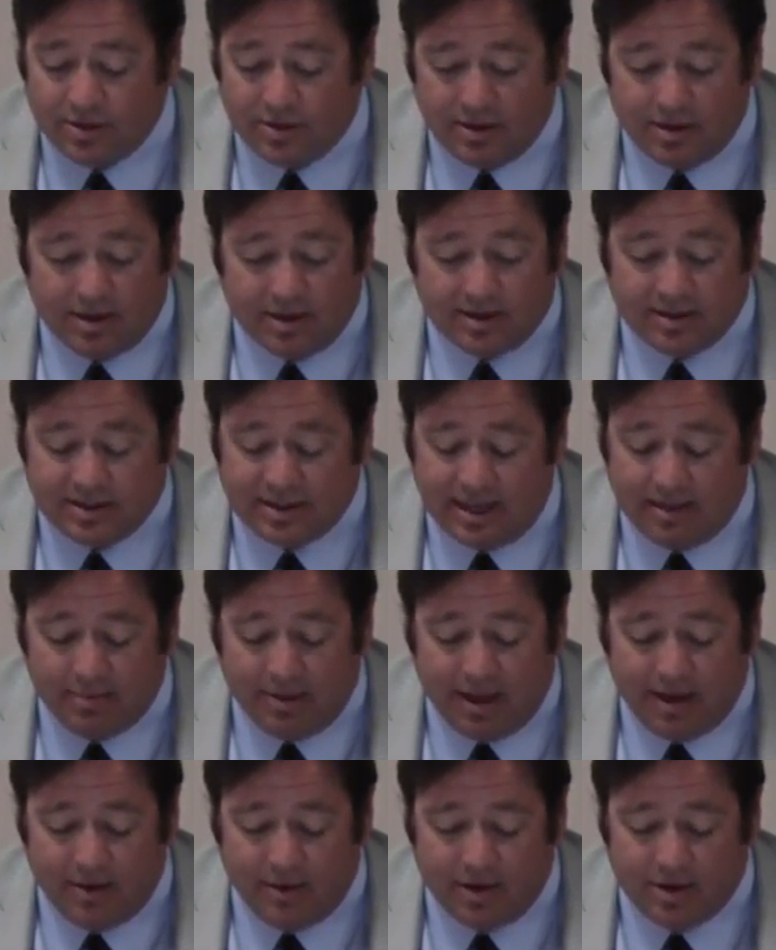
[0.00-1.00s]
uh, same
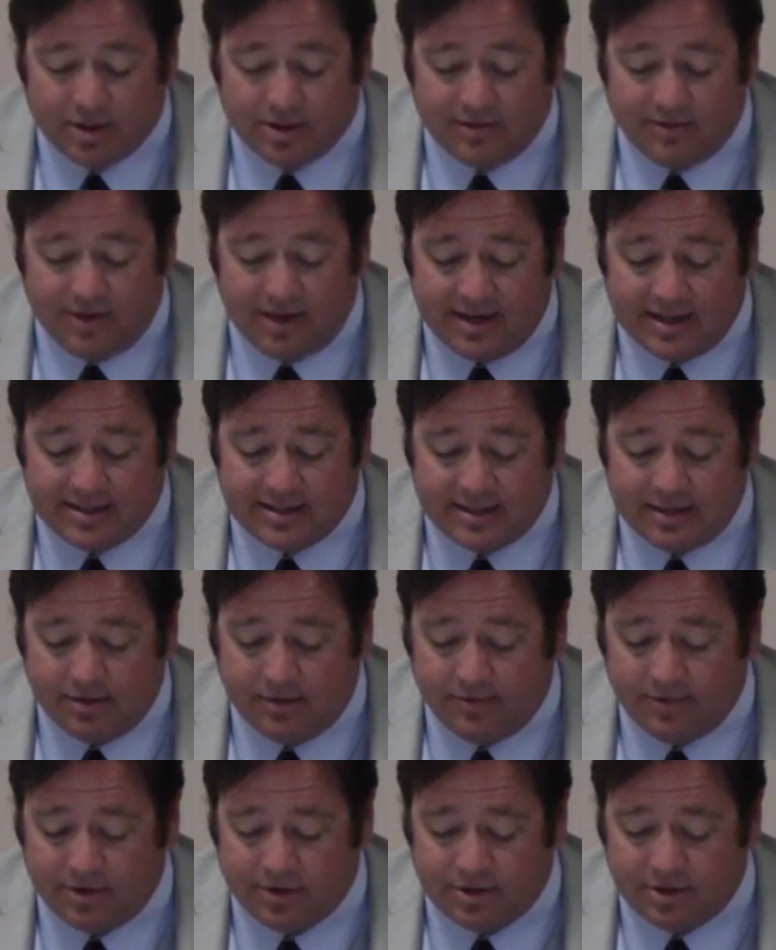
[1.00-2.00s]
language, the Vian and to
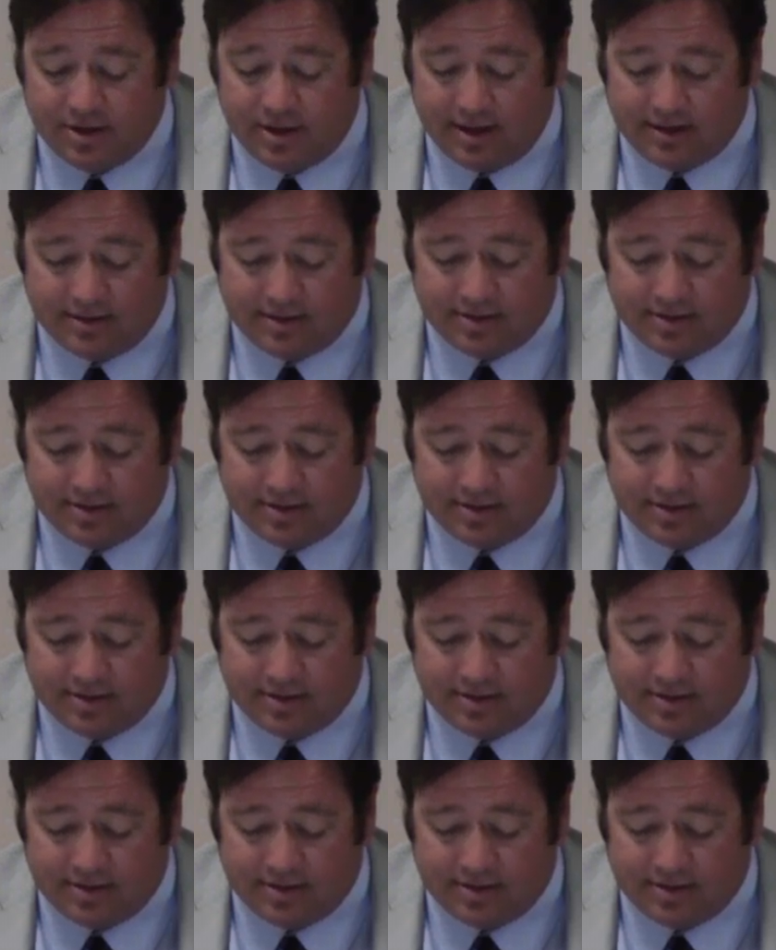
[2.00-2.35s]
officially elect